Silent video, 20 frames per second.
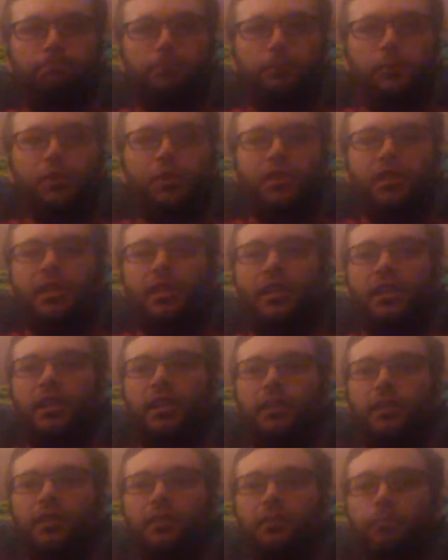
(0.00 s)

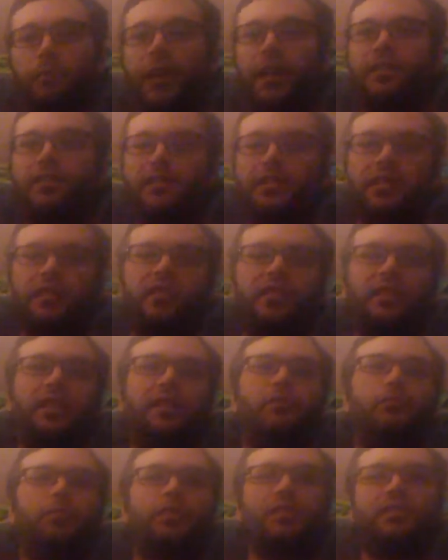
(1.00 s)
She
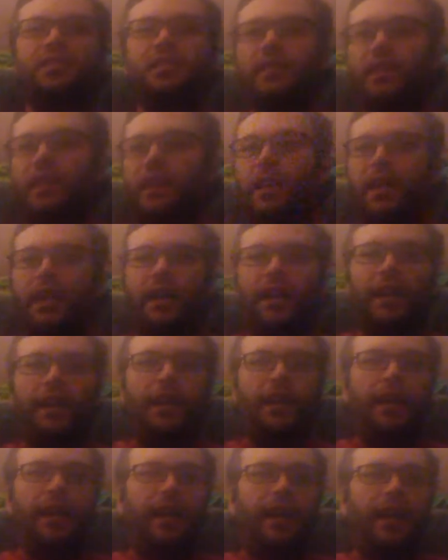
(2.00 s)
basically was
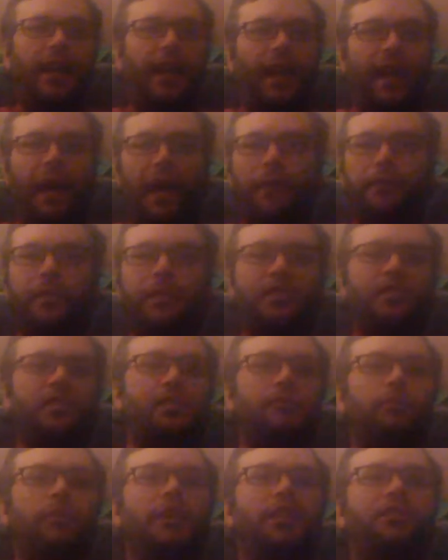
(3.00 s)
having
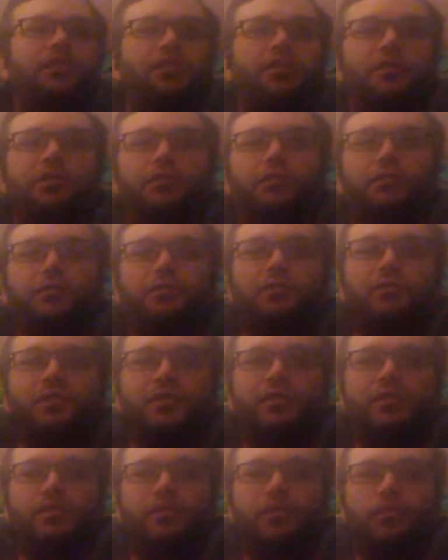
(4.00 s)
some
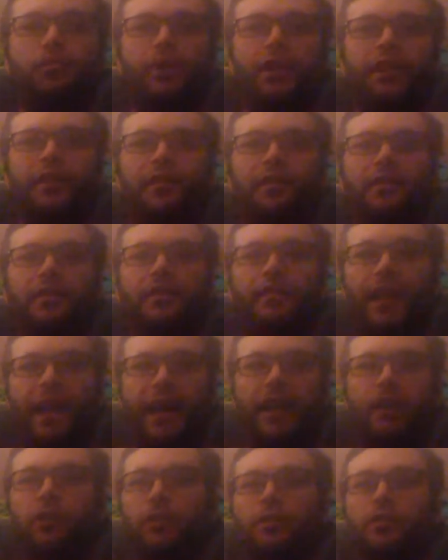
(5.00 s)
issues with
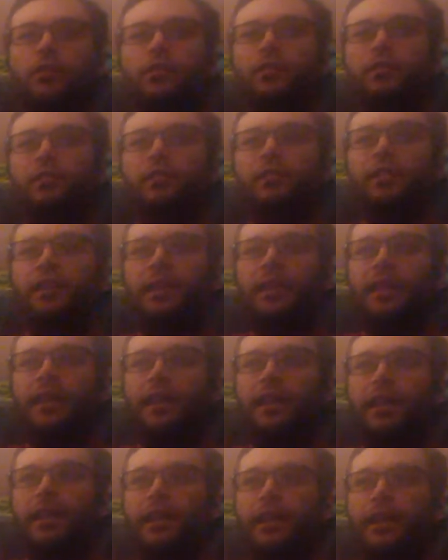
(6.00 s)
that girl,
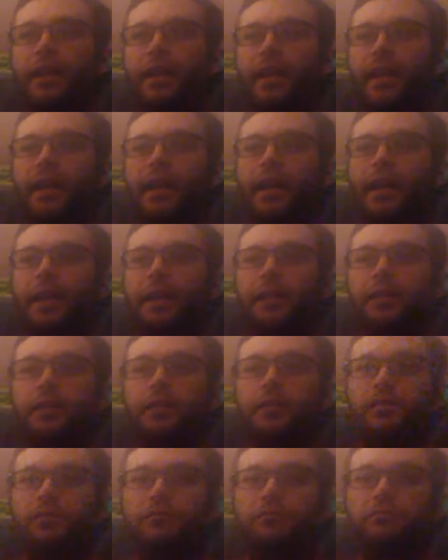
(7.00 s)

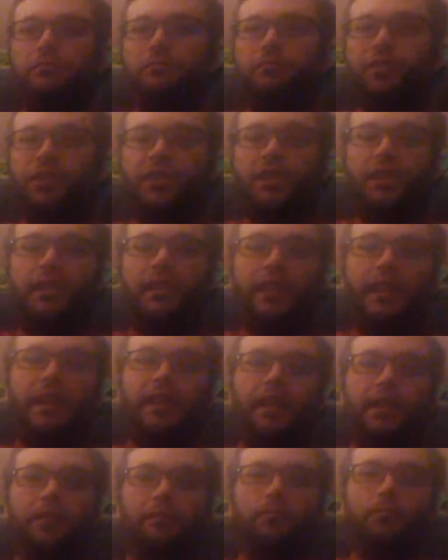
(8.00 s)
and she
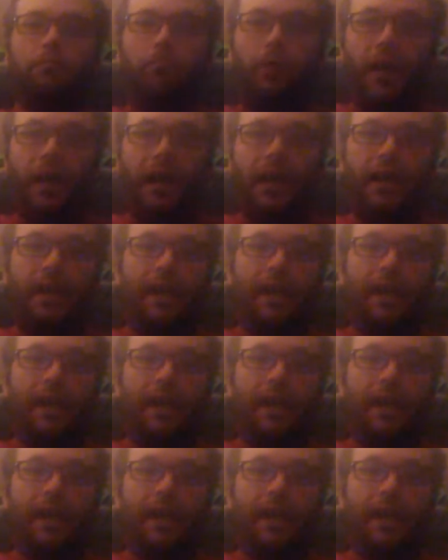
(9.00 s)
needed my